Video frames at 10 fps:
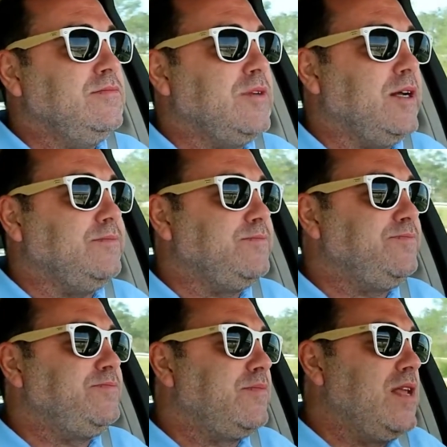Right?
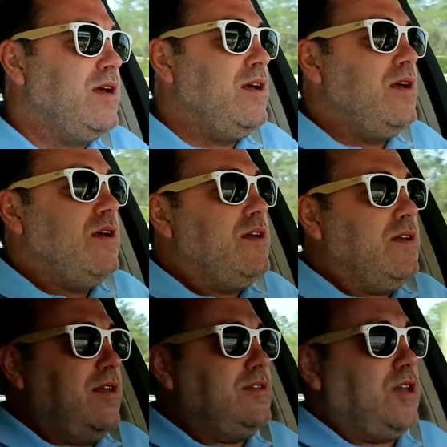
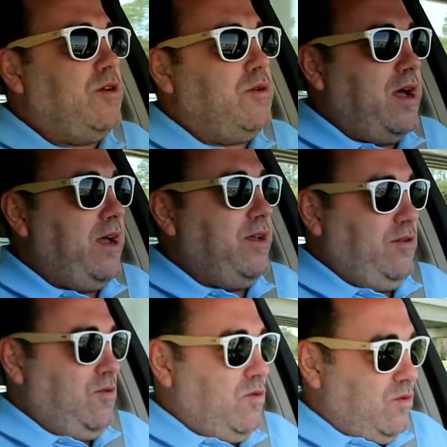So I
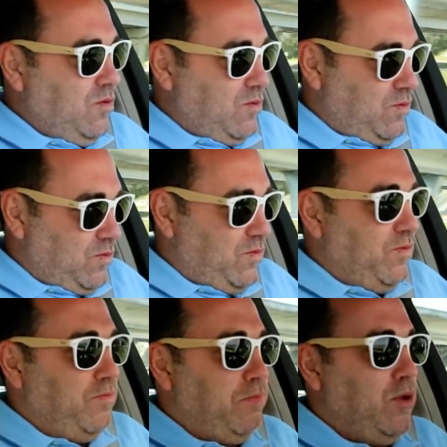
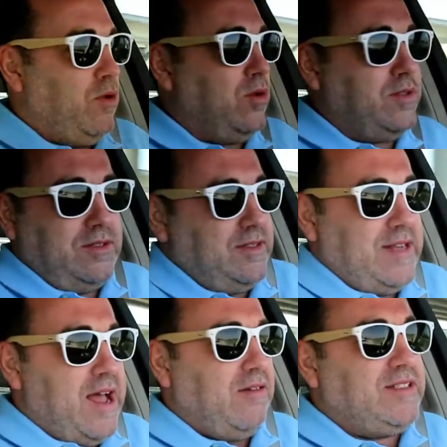pulled
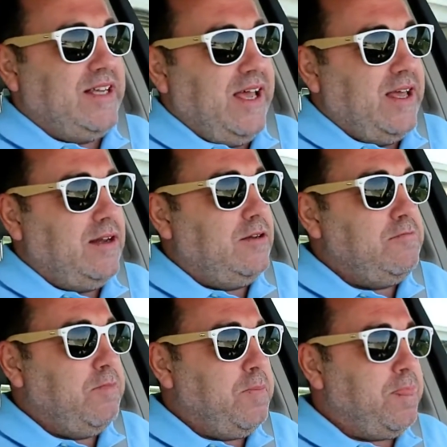down 10
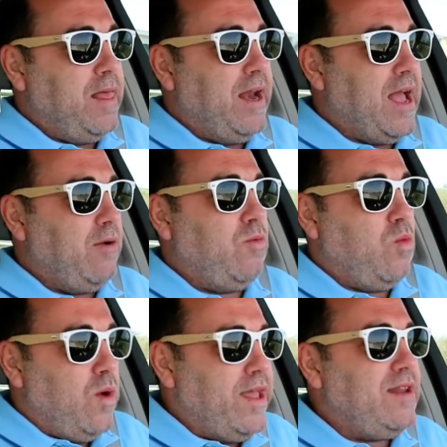and I
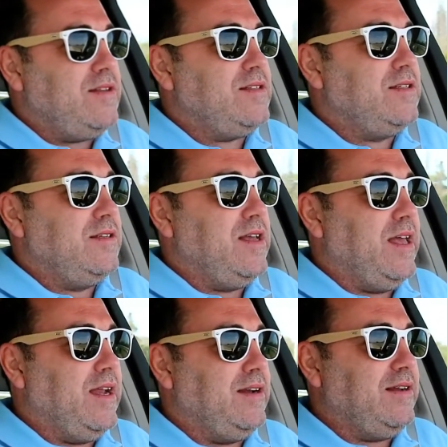went
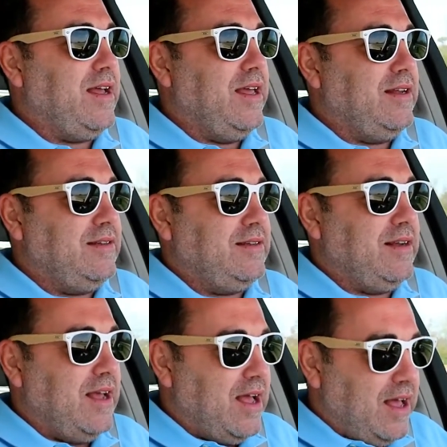and and
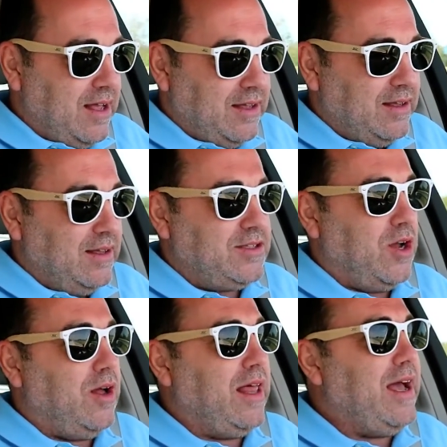
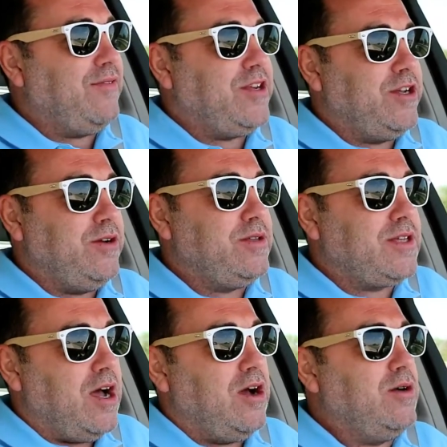so all I have to do
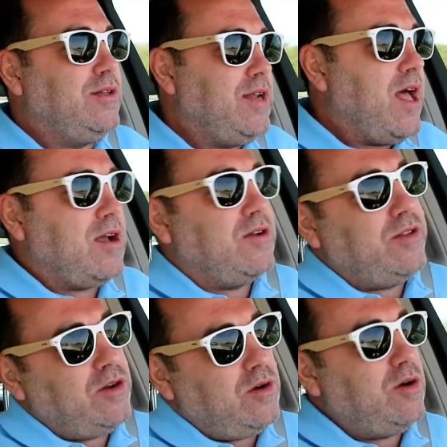is go and knock on
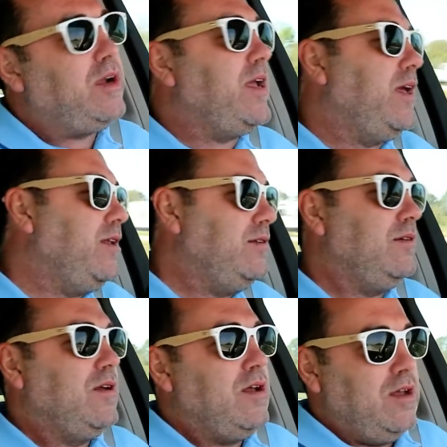the door and get
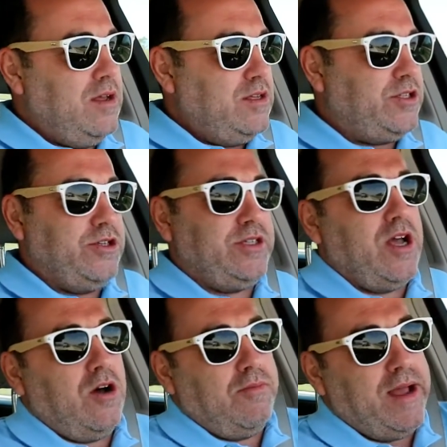Susie
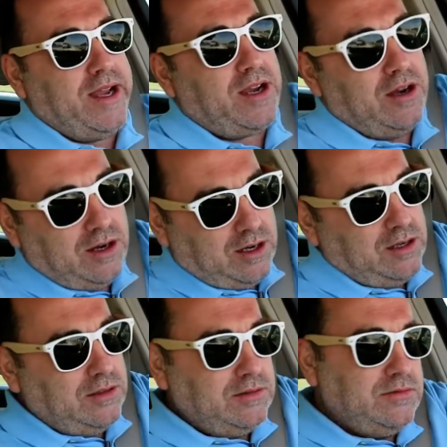Homemaker
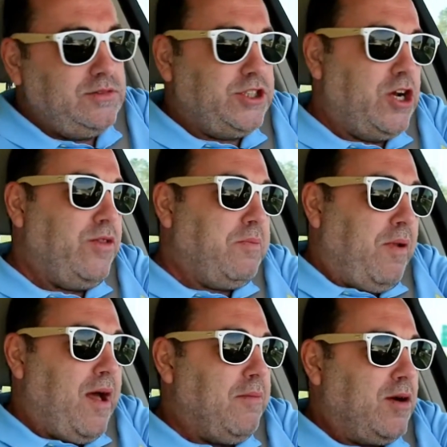or Joe the
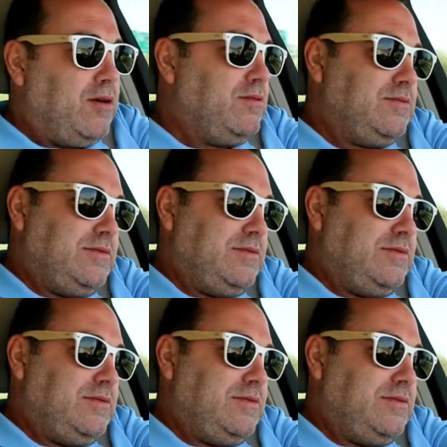plumber